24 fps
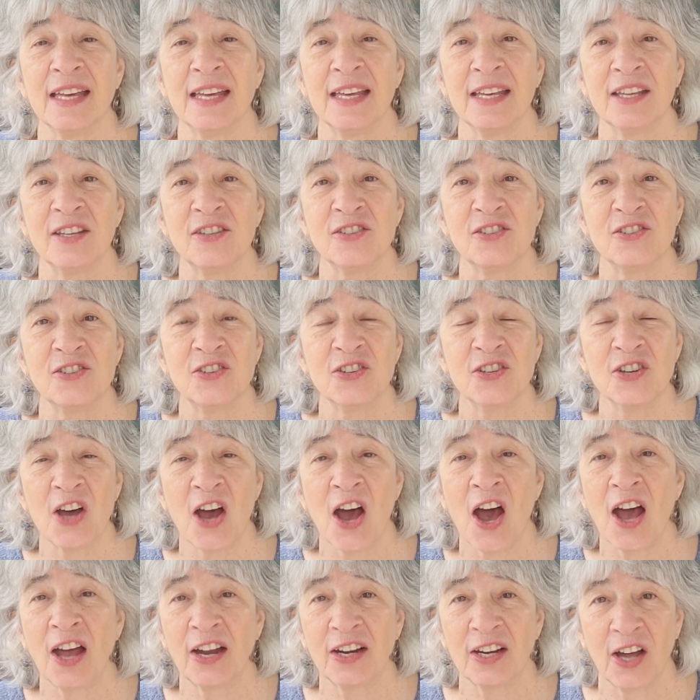is
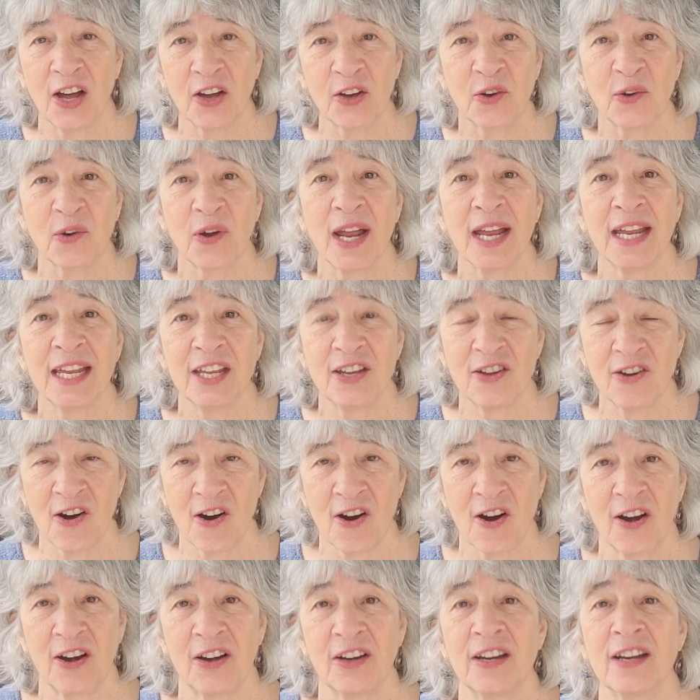not a great
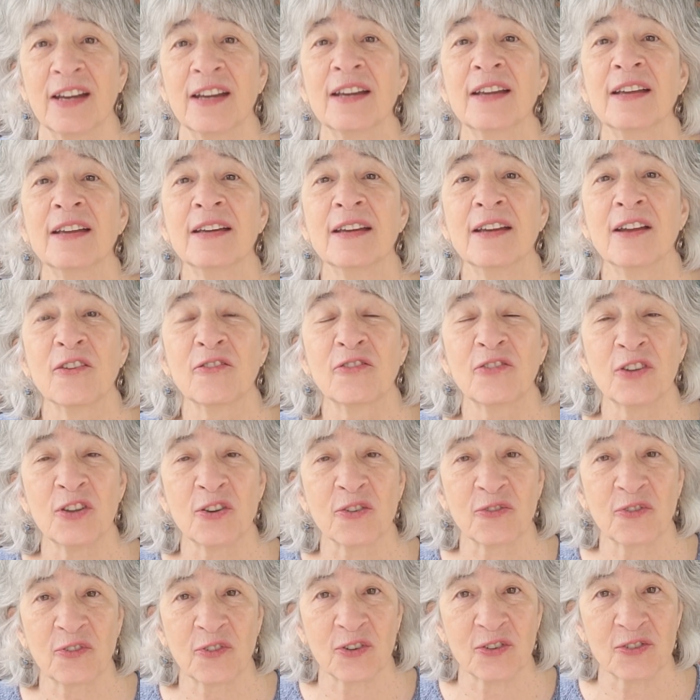yarn for
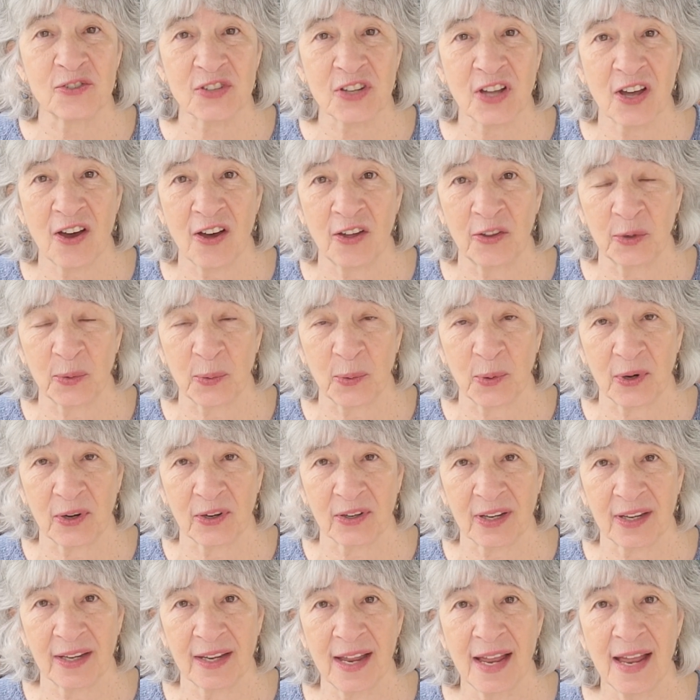your first color
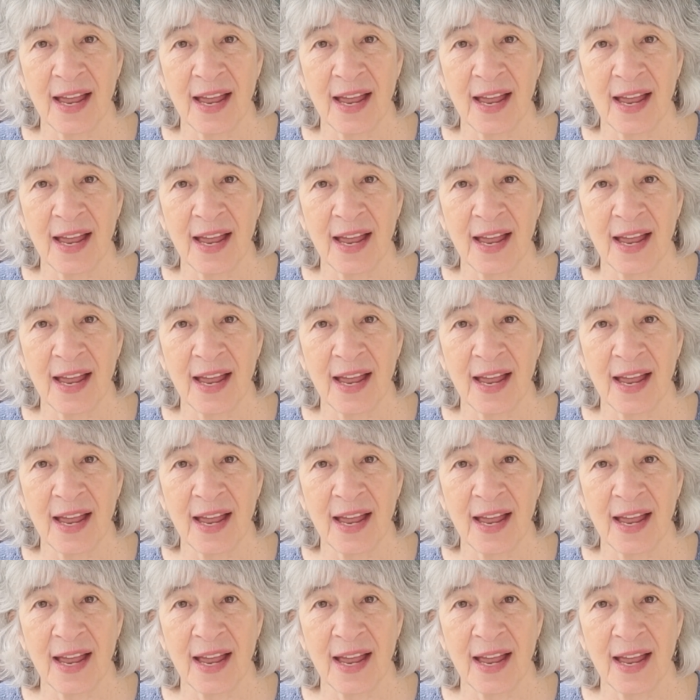work.